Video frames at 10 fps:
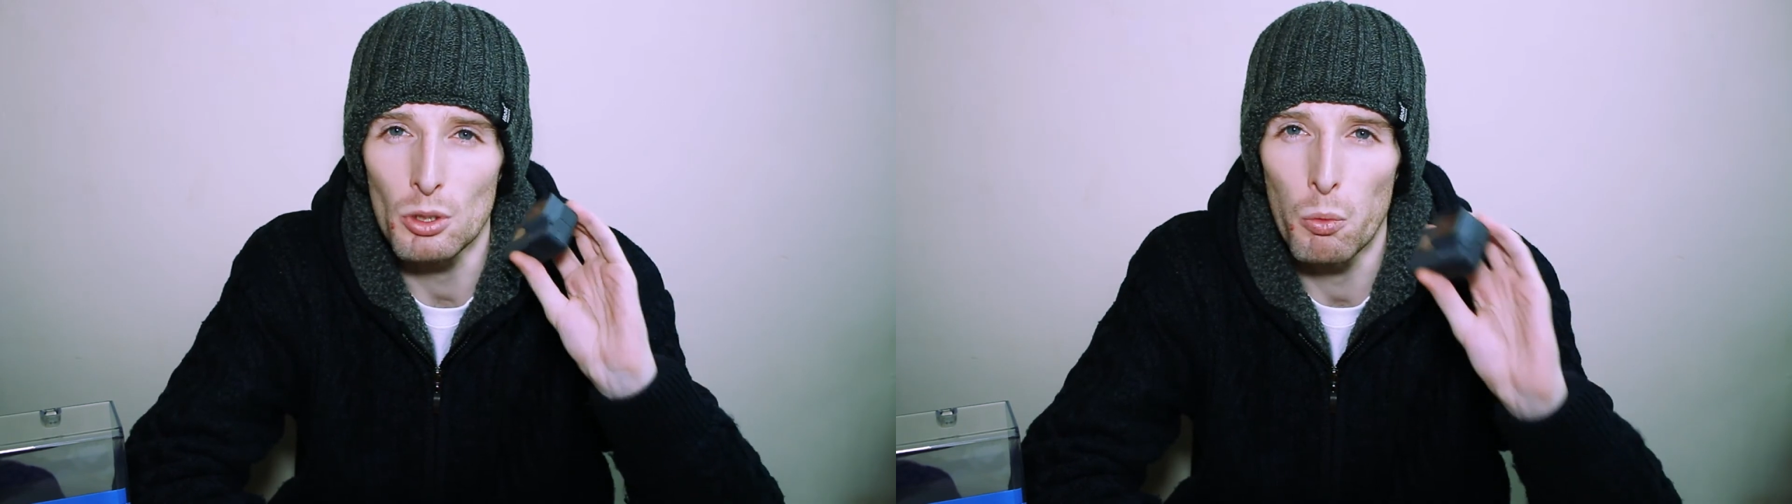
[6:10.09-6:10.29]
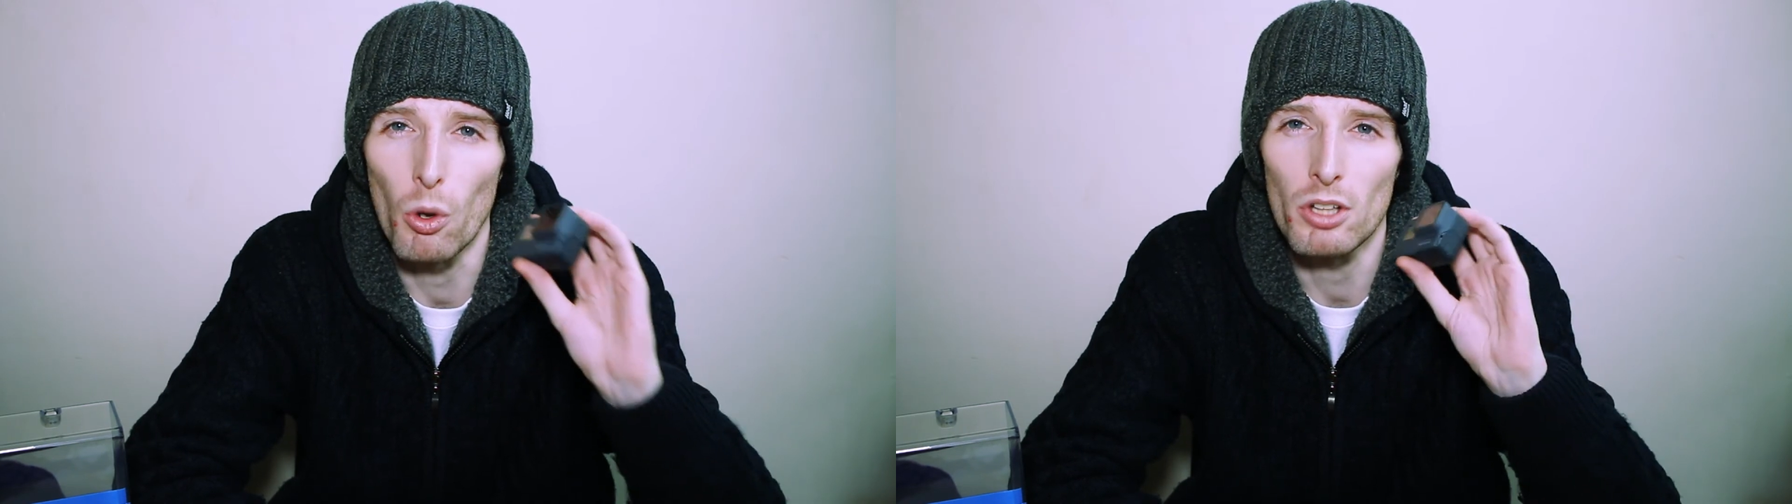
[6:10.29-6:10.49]

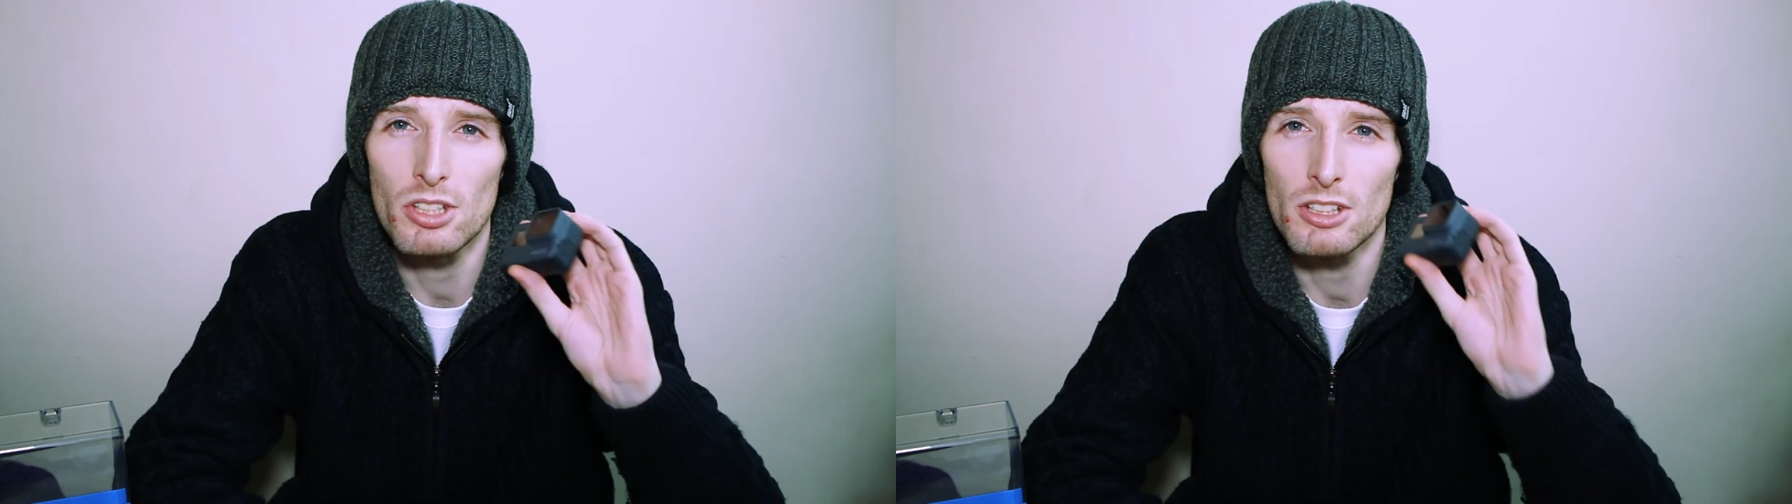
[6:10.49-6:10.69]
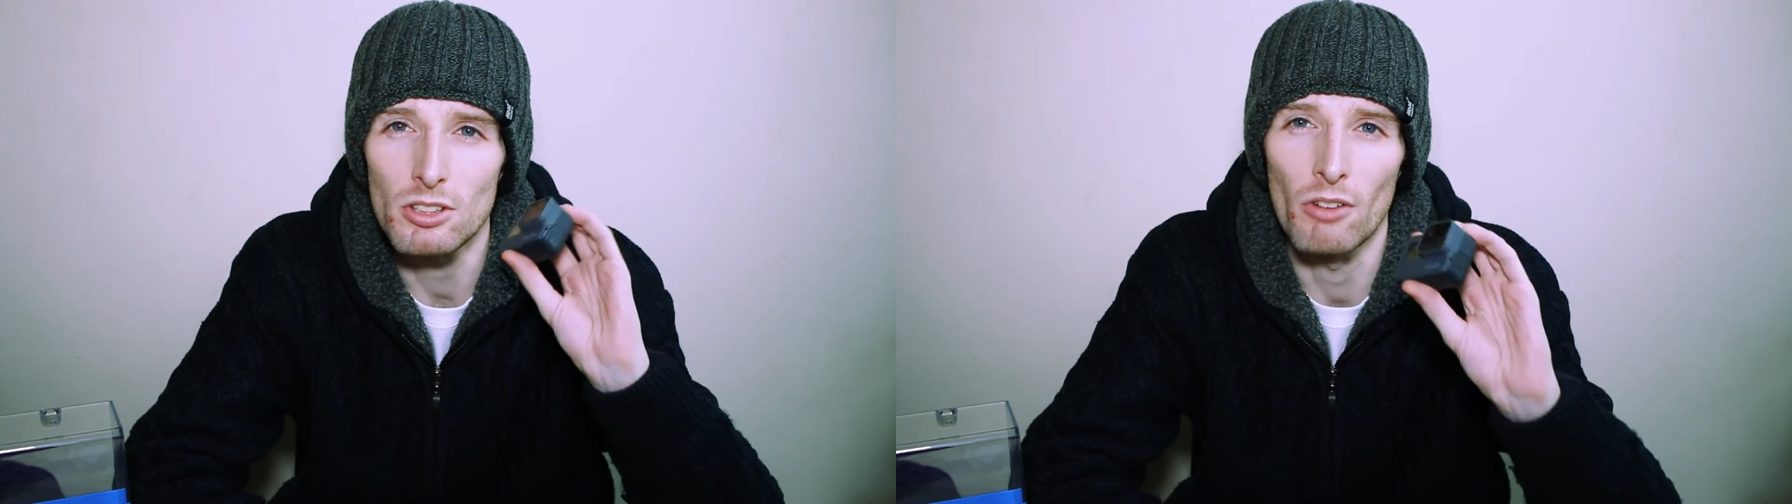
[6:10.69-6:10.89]

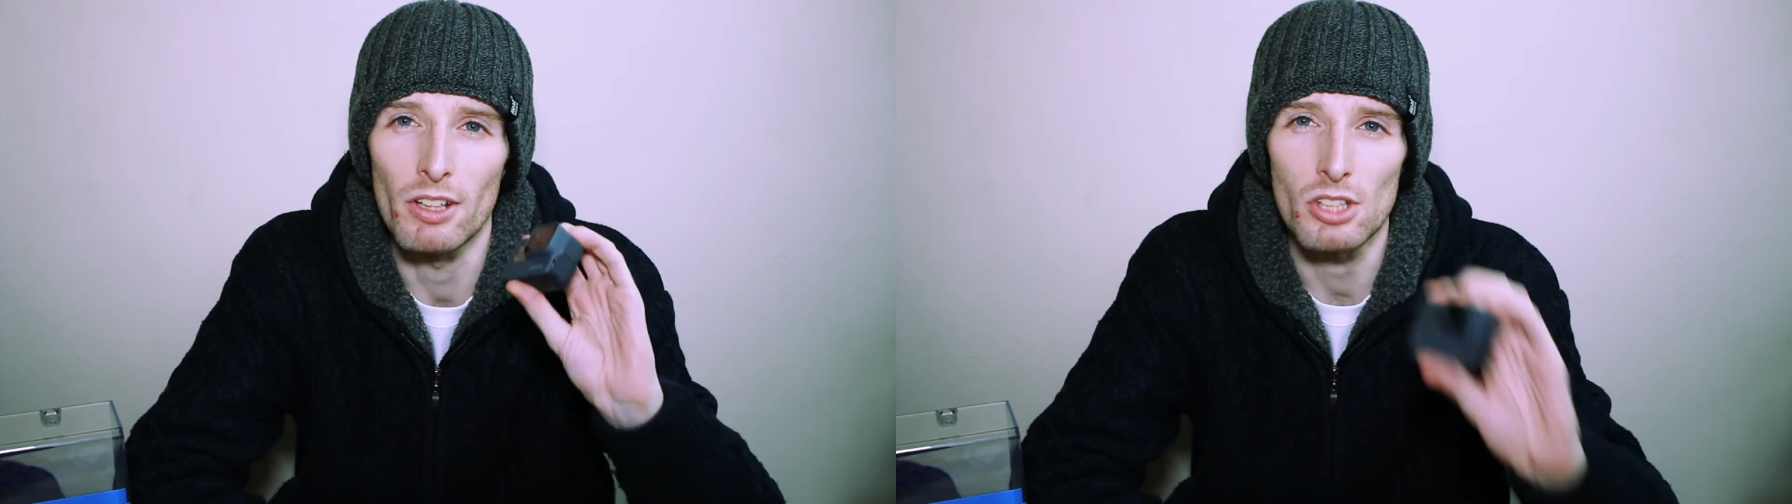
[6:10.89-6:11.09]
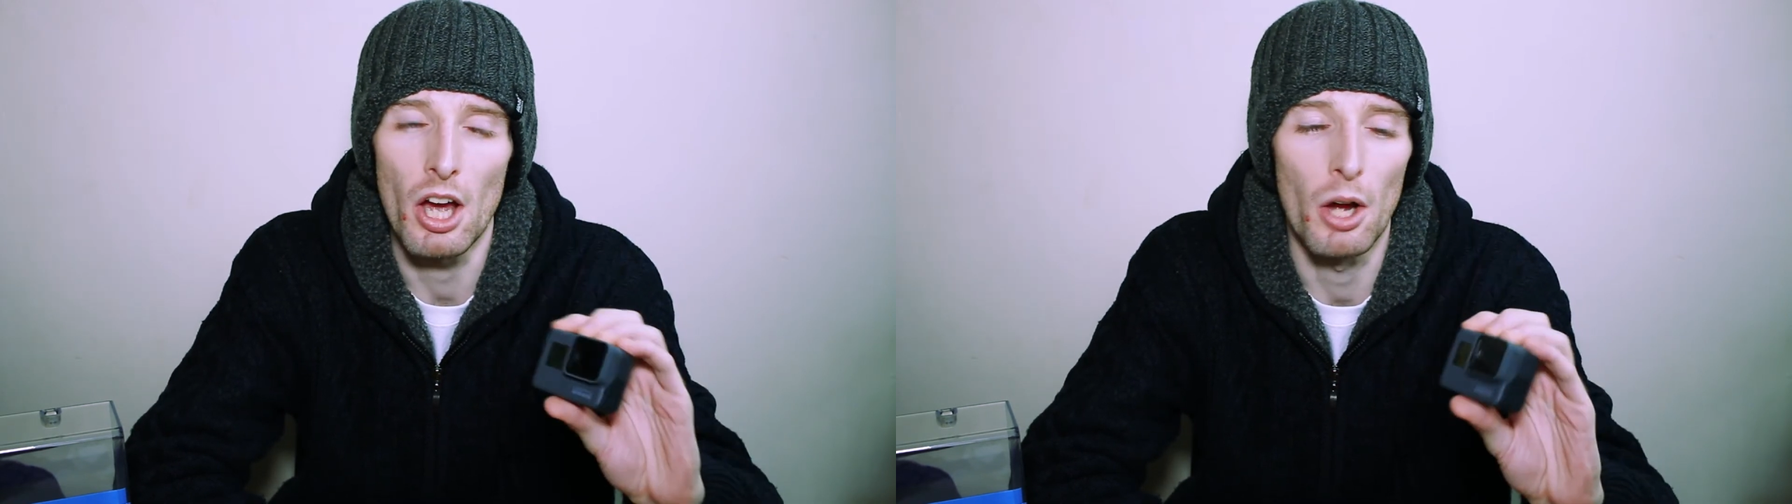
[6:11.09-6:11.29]
qualities of
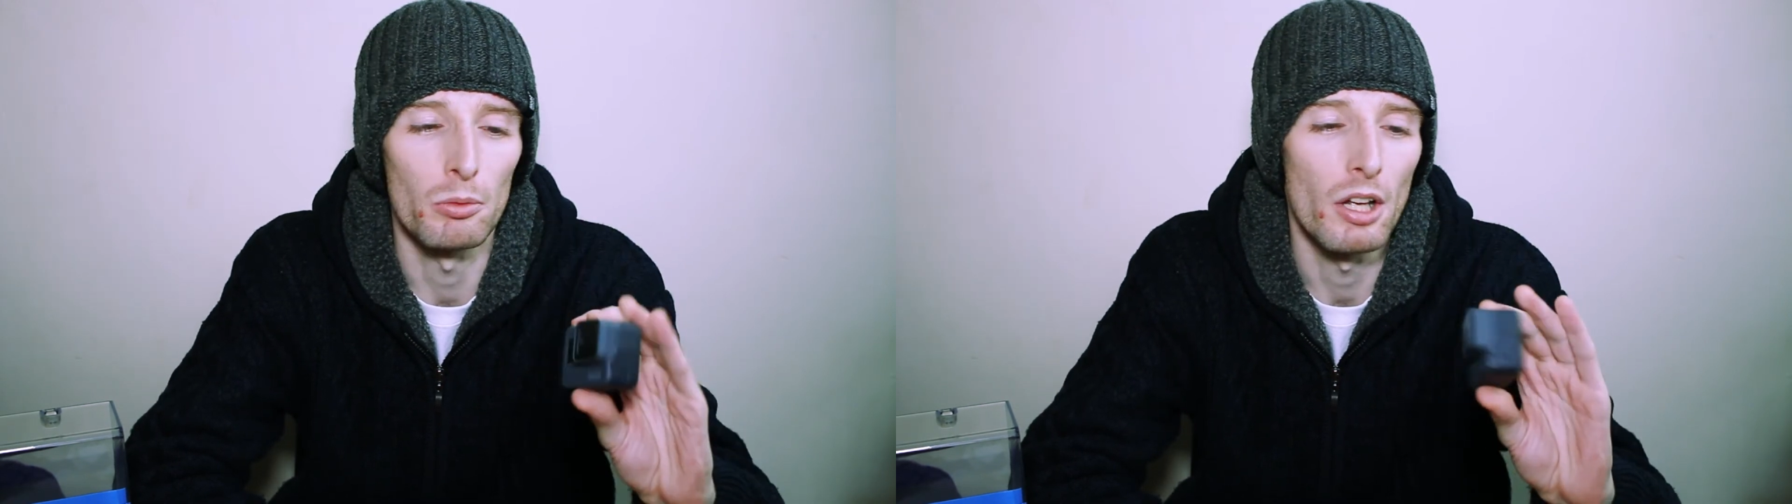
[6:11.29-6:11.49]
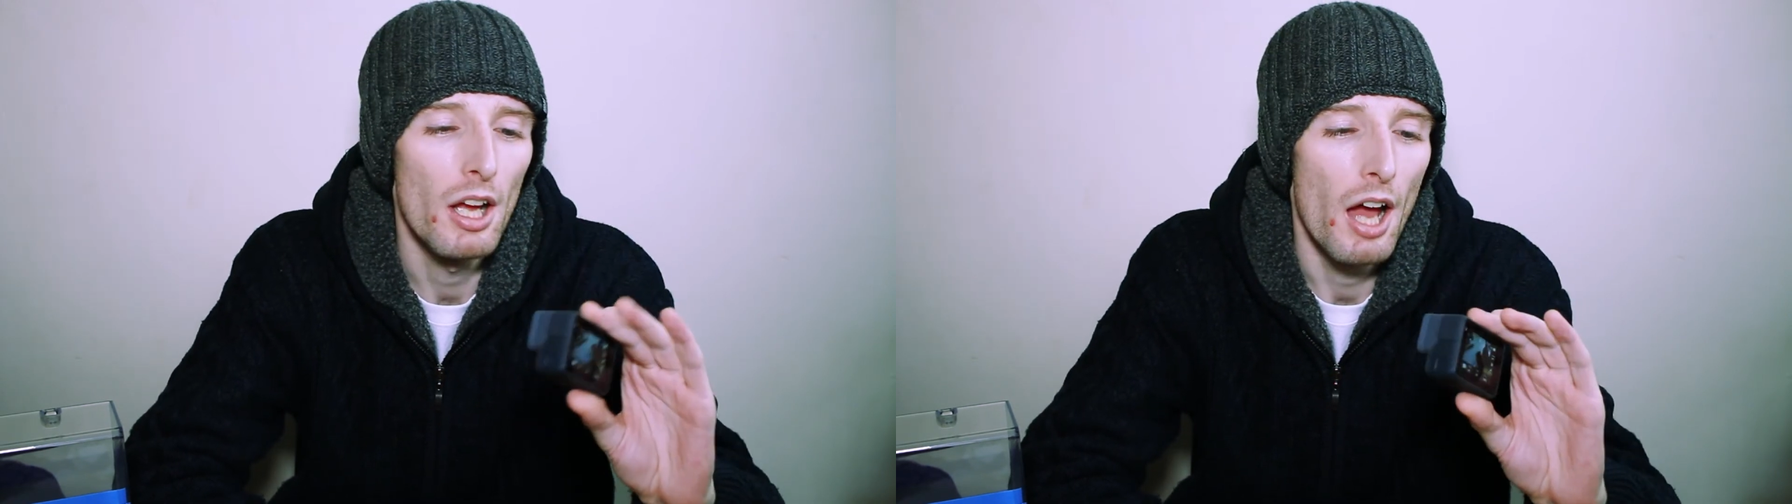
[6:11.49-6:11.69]
its
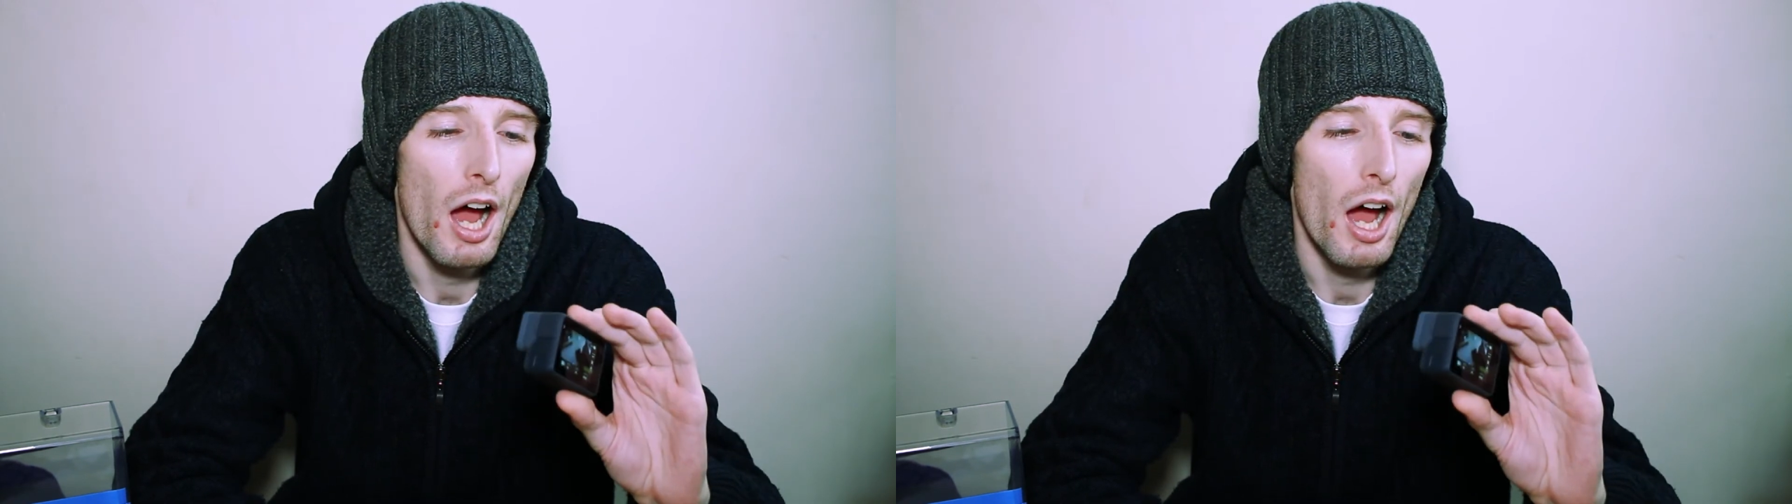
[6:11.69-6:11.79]
own.